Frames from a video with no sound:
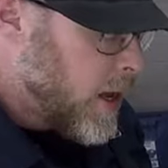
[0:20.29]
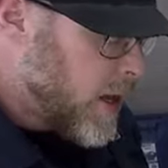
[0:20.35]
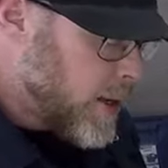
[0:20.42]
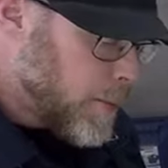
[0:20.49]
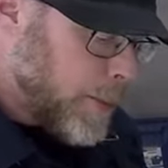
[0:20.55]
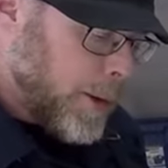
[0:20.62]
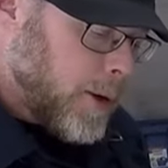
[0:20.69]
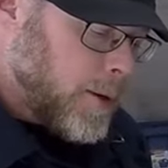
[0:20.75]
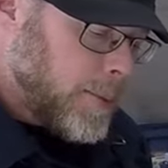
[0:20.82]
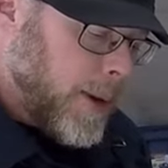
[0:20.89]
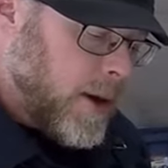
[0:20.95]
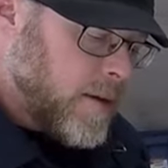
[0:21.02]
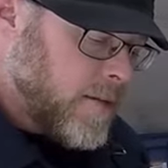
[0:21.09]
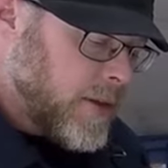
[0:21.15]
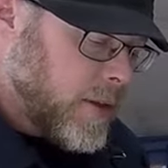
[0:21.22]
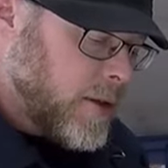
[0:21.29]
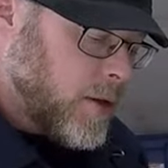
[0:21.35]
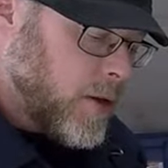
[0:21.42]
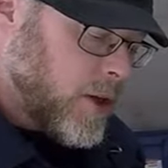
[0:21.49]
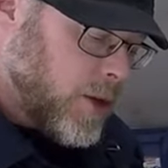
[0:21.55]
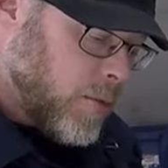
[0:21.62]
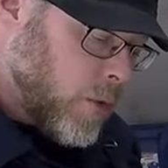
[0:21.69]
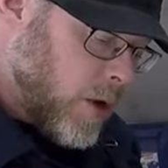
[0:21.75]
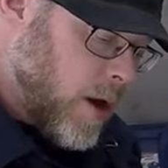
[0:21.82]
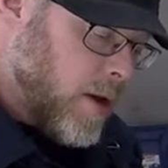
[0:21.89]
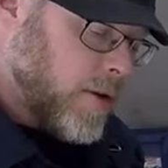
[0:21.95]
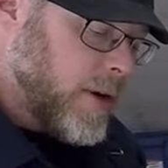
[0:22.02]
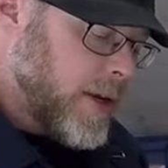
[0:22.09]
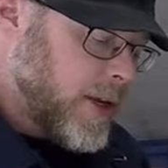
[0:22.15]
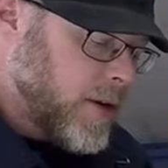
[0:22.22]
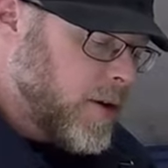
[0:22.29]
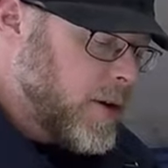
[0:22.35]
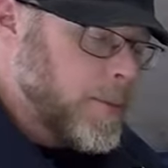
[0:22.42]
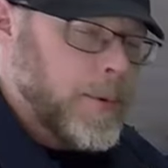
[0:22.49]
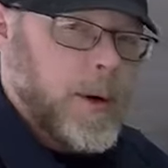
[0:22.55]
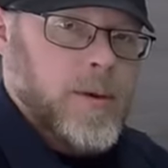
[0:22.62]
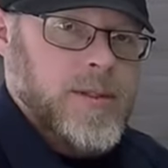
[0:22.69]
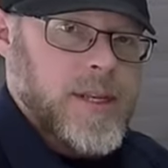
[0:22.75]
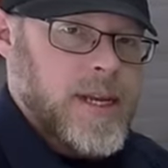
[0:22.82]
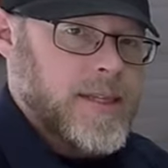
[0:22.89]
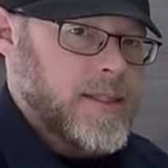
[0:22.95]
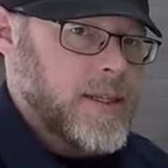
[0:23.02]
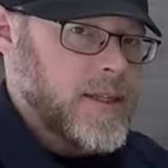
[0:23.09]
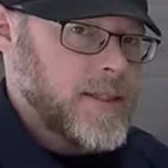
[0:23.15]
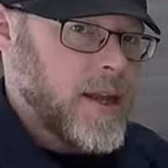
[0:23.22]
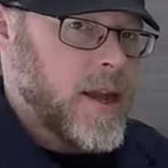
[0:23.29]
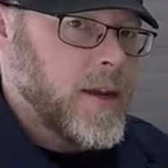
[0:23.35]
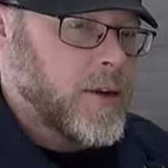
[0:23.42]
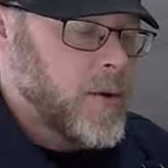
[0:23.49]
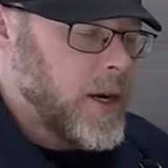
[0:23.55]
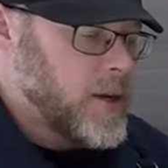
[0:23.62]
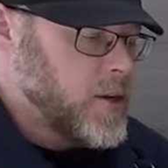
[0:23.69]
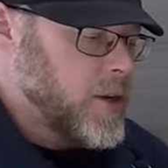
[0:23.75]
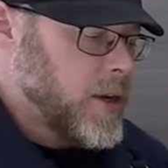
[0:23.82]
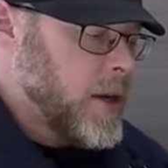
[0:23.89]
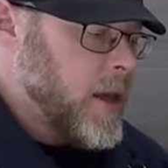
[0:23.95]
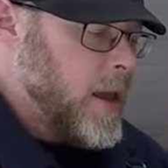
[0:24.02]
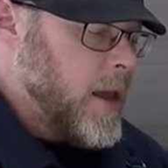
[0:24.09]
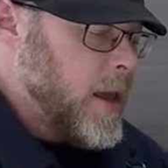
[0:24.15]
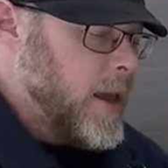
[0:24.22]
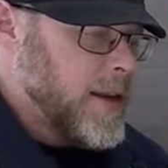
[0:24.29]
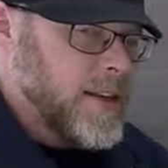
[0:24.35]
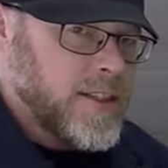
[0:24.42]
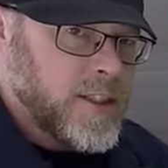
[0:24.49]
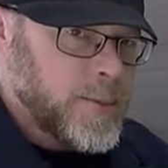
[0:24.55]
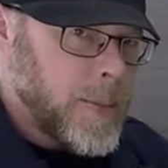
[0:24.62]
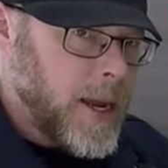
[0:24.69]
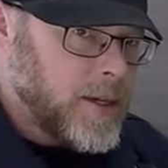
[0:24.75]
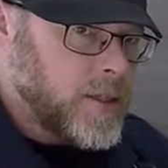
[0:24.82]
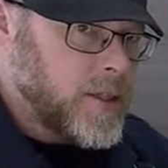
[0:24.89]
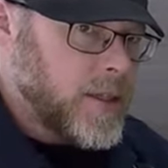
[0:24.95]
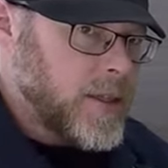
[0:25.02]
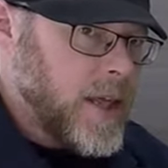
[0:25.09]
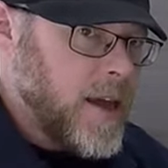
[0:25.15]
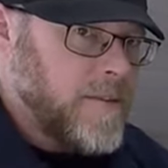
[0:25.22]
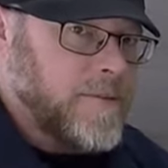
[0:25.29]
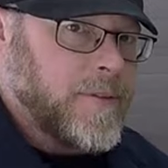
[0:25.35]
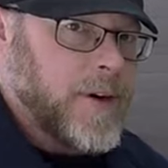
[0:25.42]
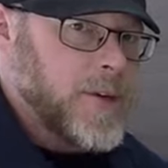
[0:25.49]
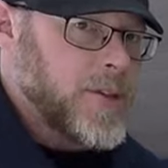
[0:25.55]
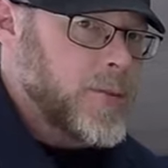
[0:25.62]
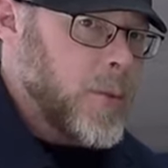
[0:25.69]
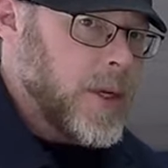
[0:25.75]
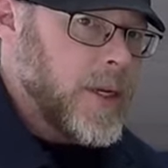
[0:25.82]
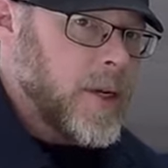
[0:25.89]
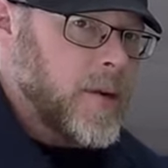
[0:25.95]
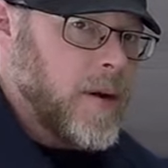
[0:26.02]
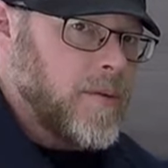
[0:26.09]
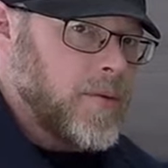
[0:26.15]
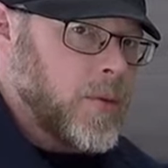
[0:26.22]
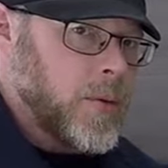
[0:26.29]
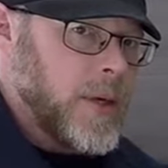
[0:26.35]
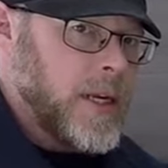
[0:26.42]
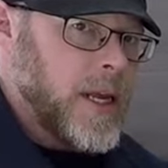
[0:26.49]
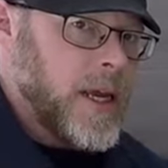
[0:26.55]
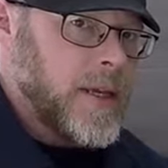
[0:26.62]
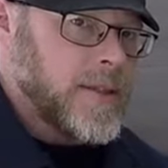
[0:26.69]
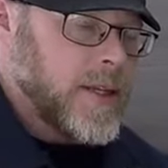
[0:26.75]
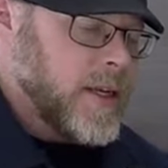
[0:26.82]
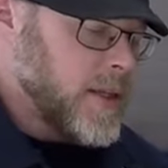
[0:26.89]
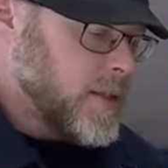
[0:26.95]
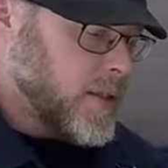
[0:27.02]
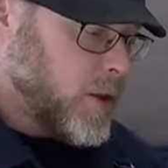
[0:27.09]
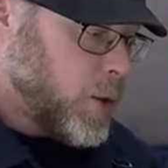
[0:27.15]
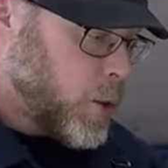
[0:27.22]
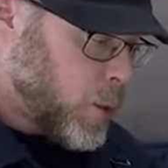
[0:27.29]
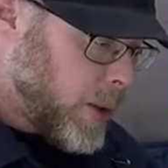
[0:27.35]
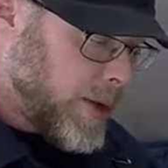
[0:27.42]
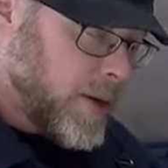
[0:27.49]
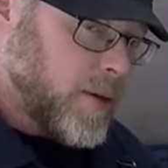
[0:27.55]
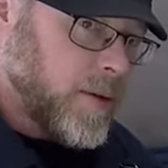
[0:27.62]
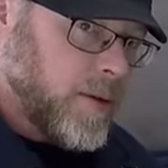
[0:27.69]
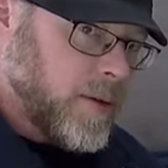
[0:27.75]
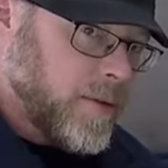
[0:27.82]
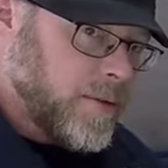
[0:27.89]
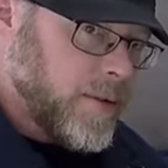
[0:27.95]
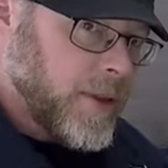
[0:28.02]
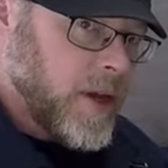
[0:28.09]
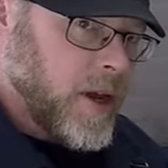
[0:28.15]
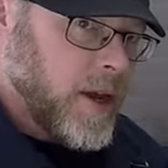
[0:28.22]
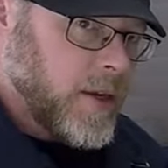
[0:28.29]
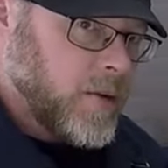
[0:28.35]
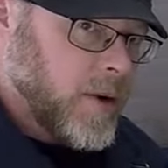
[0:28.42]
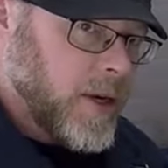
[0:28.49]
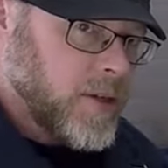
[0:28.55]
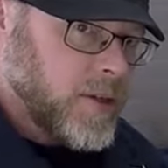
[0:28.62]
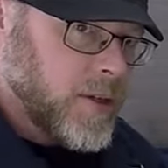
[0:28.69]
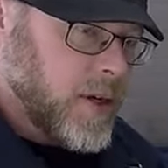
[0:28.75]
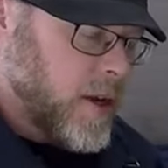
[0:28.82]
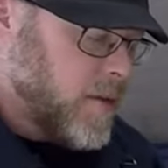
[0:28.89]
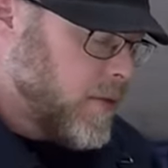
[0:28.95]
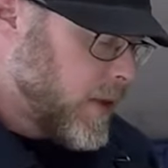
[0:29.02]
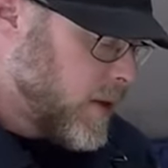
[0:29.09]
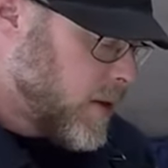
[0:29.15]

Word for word: An important part of the concrete curing process is hydration, and especially that first window of three days is critical for the hydration of the